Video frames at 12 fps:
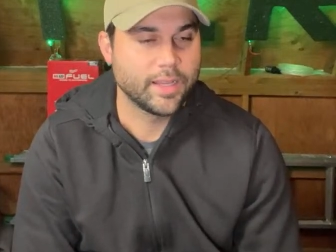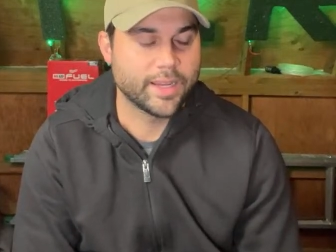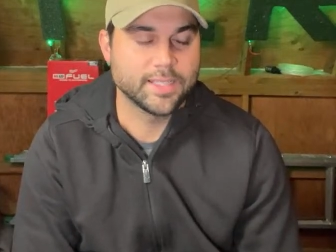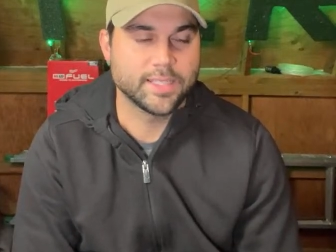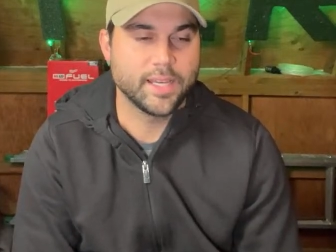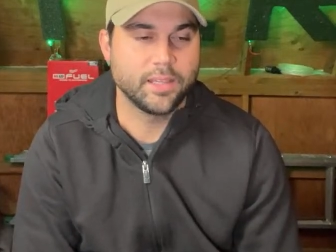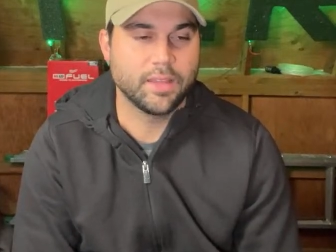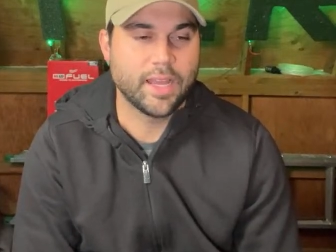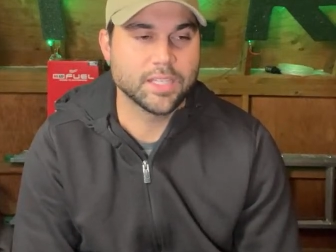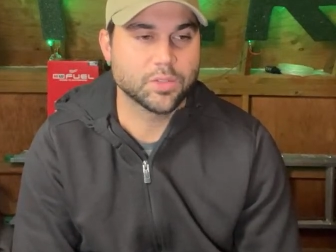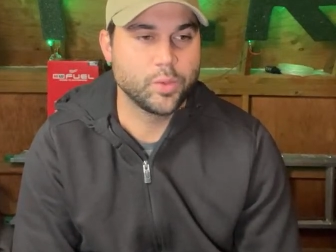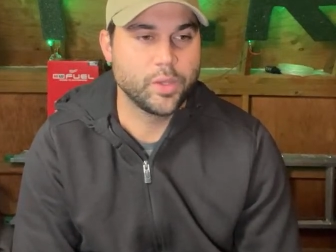Like I
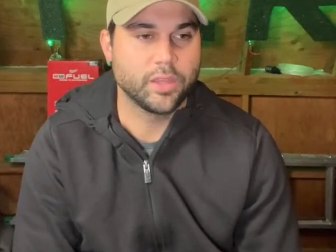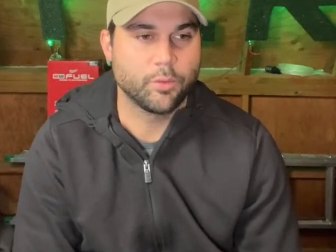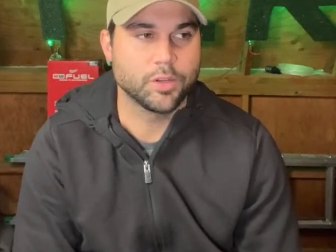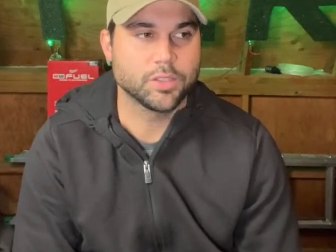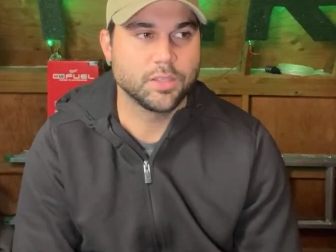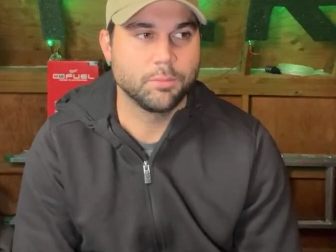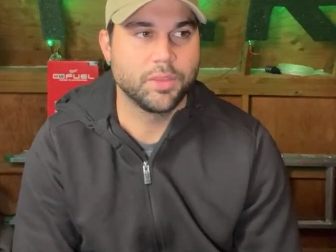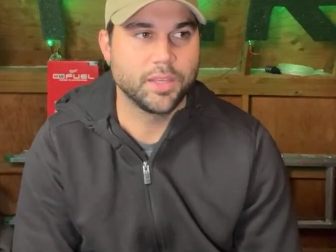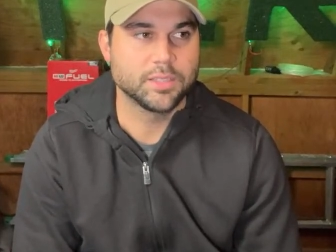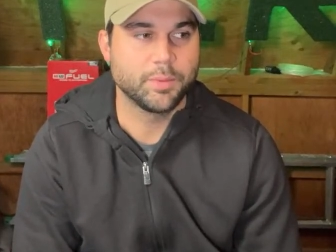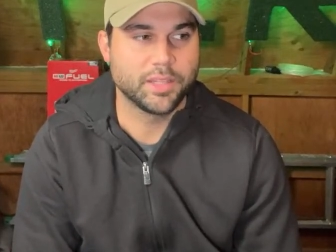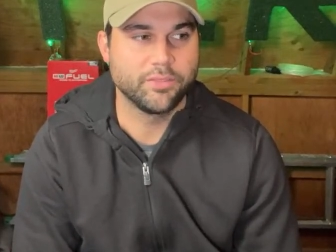said last week, there were some
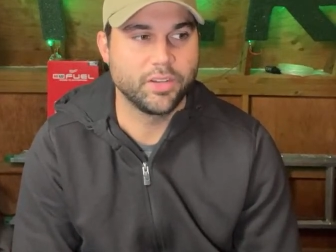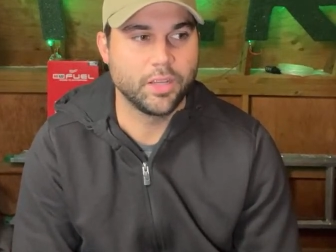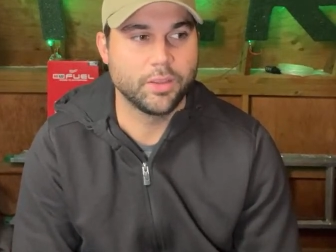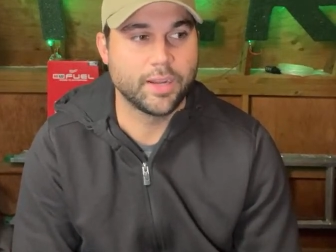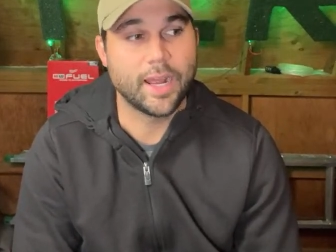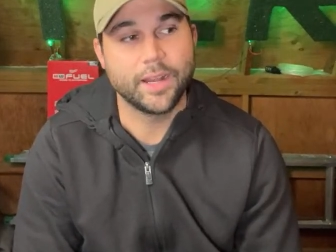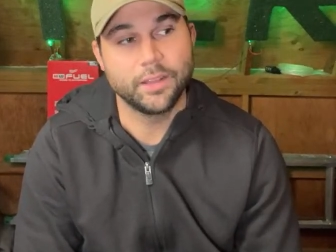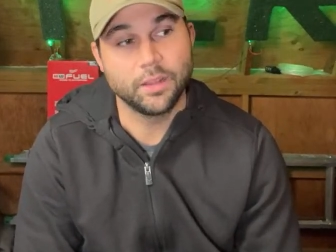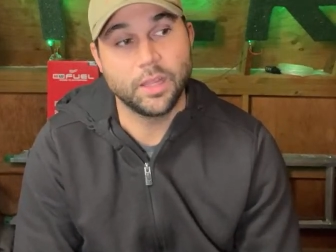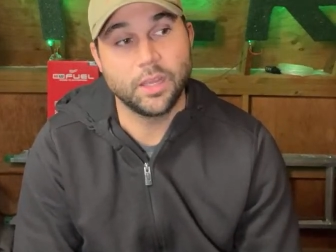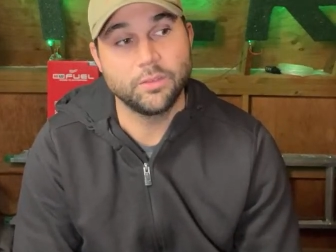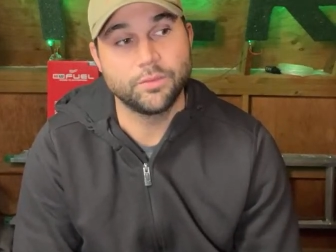things about the video that I
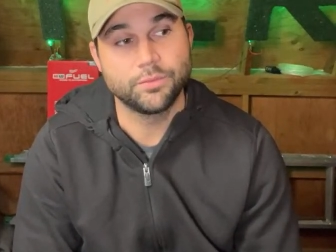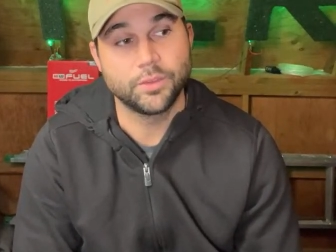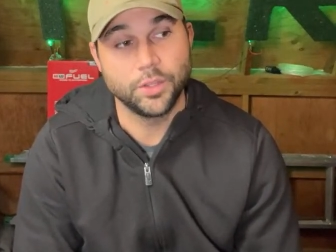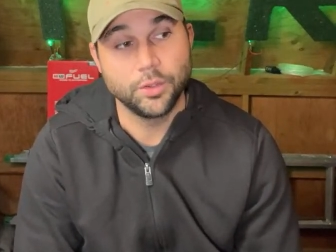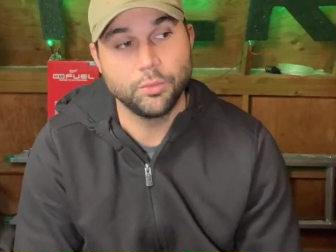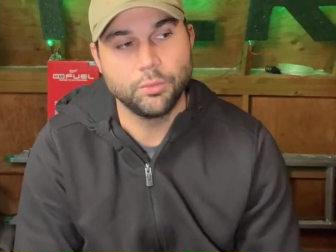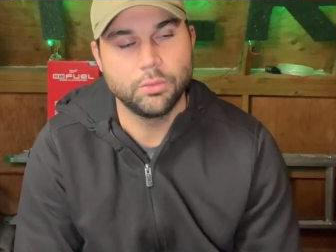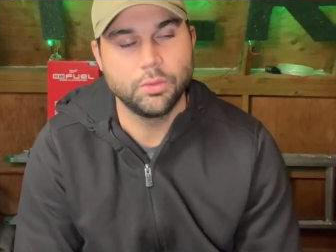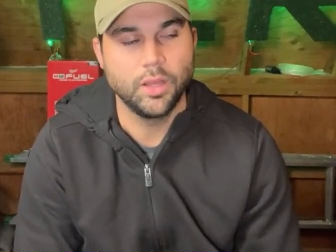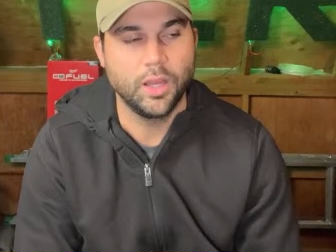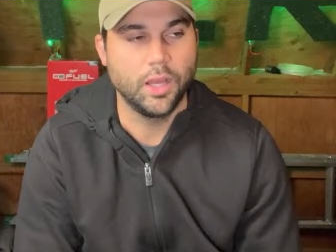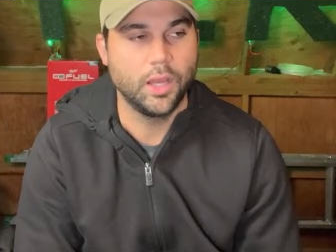didn't love too,
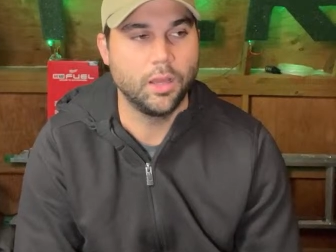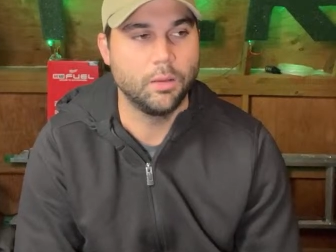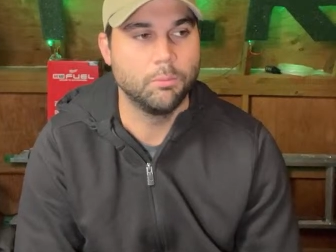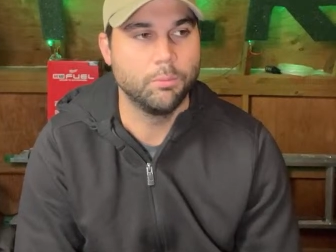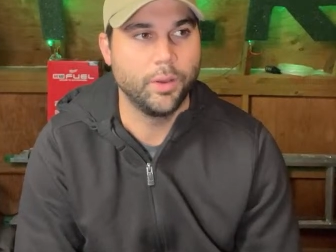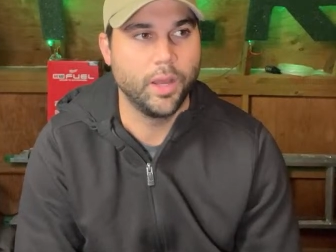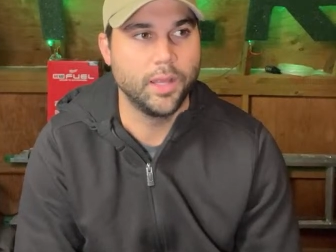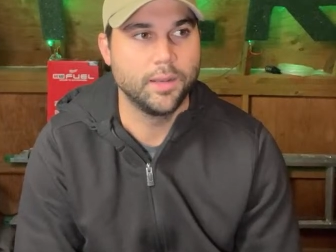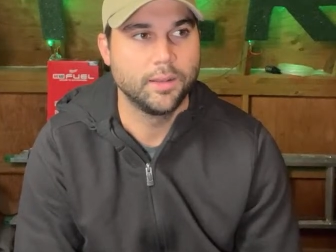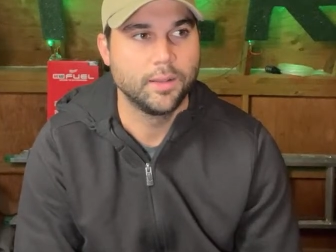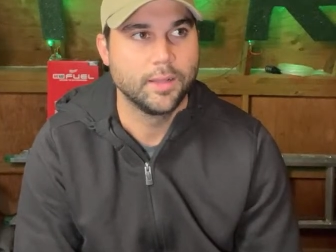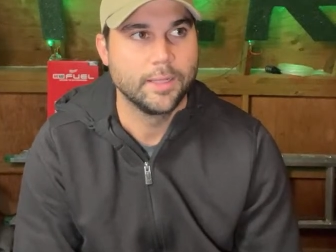but
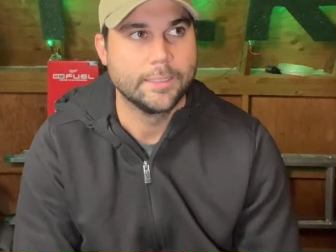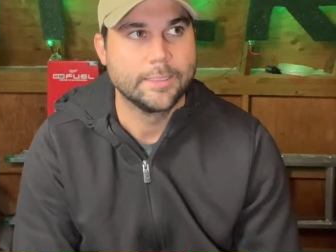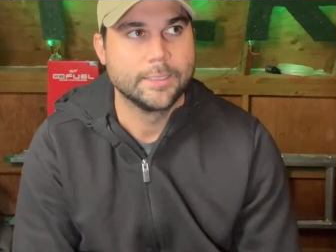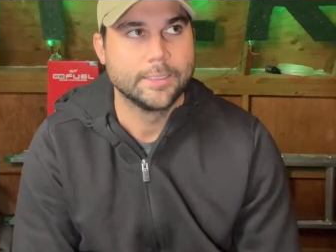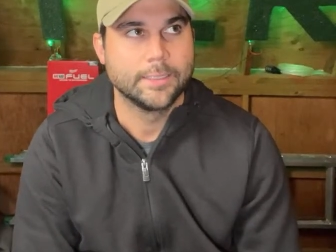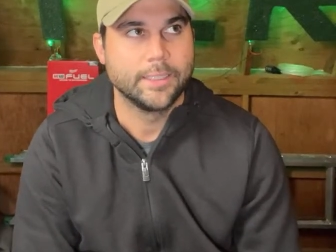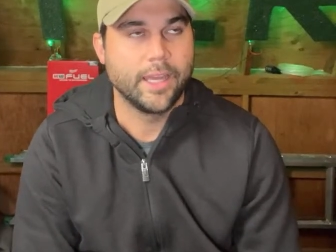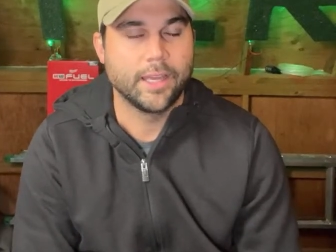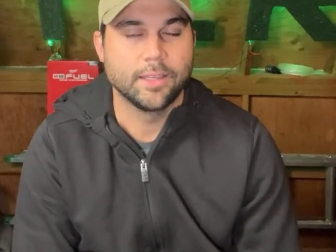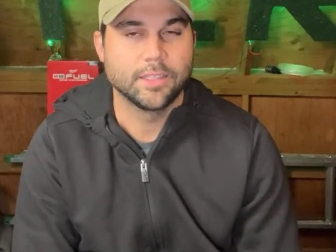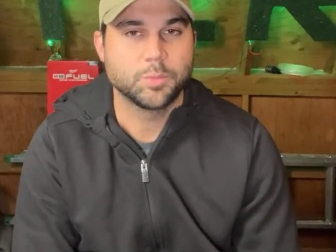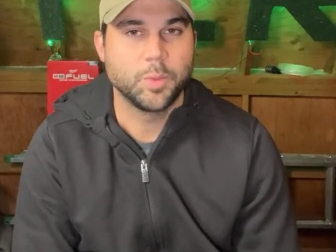yeah,
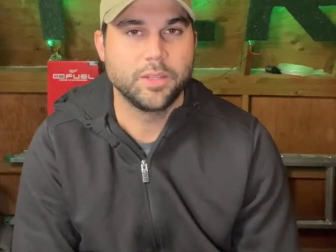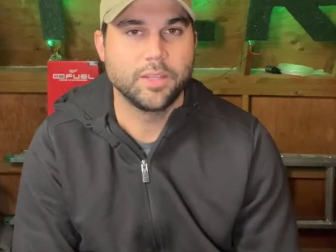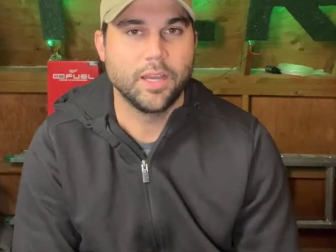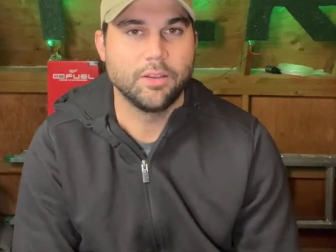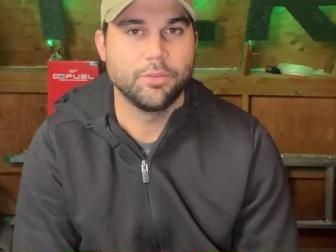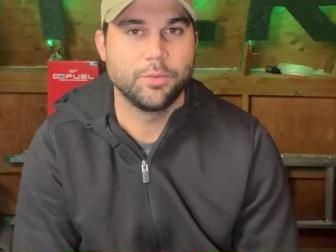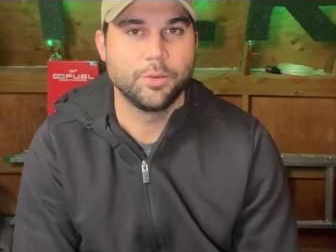it's been tough